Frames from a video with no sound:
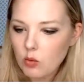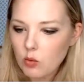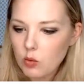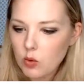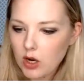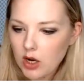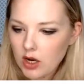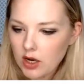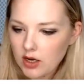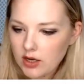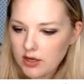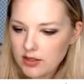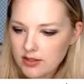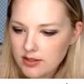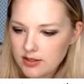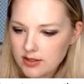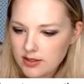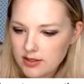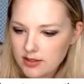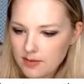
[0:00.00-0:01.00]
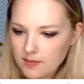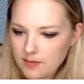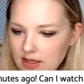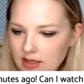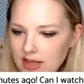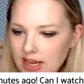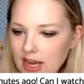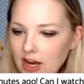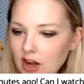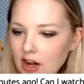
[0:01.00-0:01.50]
works.
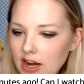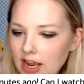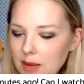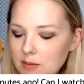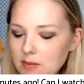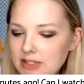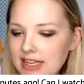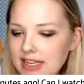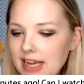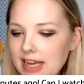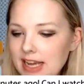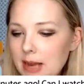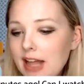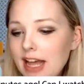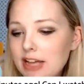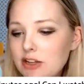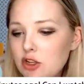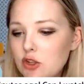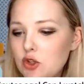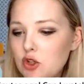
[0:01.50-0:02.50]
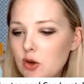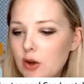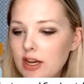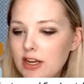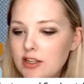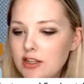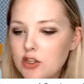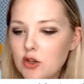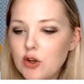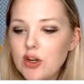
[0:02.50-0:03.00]
Carrie, I'm glad you
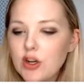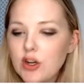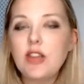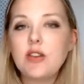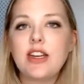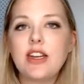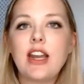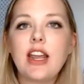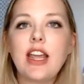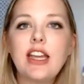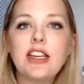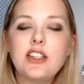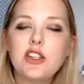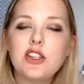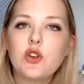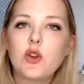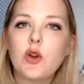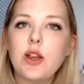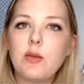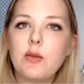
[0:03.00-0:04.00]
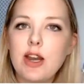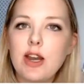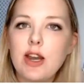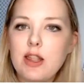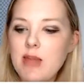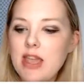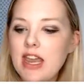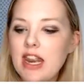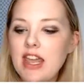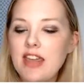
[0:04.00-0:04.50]
joined. Sorry you didn't get to join right
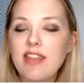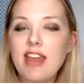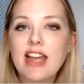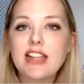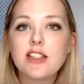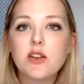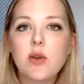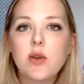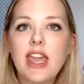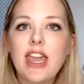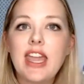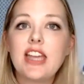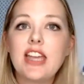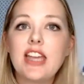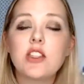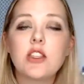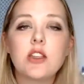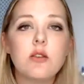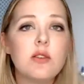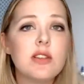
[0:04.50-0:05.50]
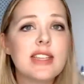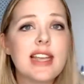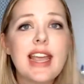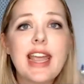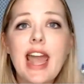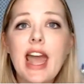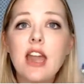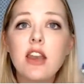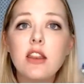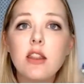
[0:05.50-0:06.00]
at the beginning. That's okay. As soon as
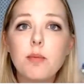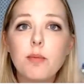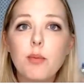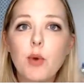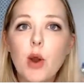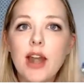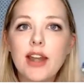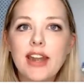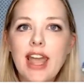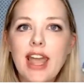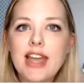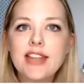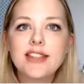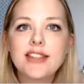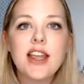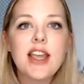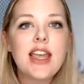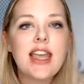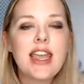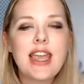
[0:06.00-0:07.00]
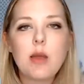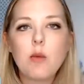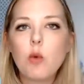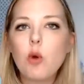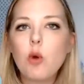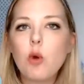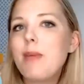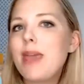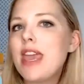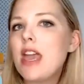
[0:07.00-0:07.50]
I end the broadcast, it
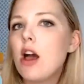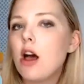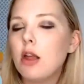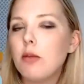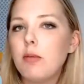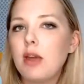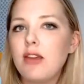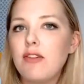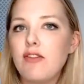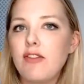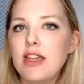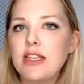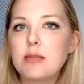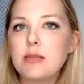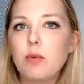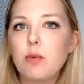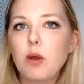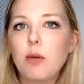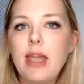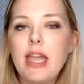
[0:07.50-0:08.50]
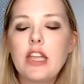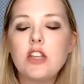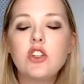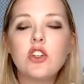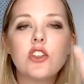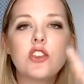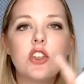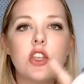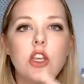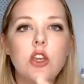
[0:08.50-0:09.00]
will be on my Facebook
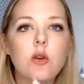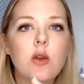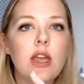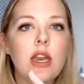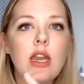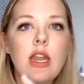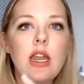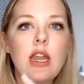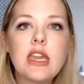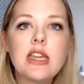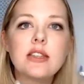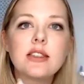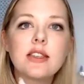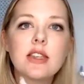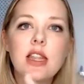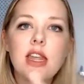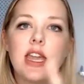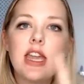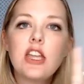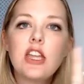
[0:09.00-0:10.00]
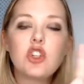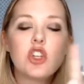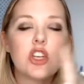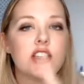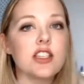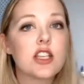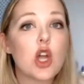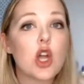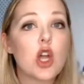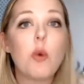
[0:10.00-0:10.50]
page, so you can easily
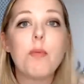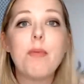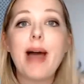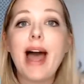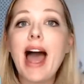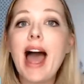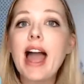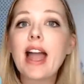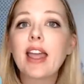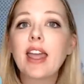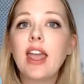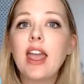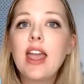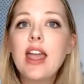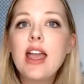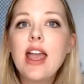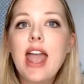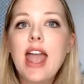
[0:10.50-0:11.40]
just go back